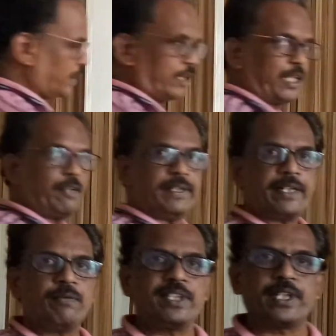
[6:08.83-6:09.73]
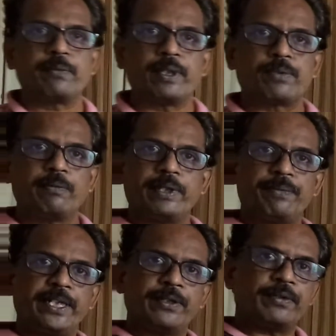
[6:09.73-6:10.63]
I will take one segment from
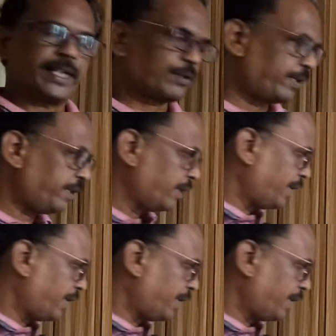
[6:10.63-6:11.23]
infinity to x1.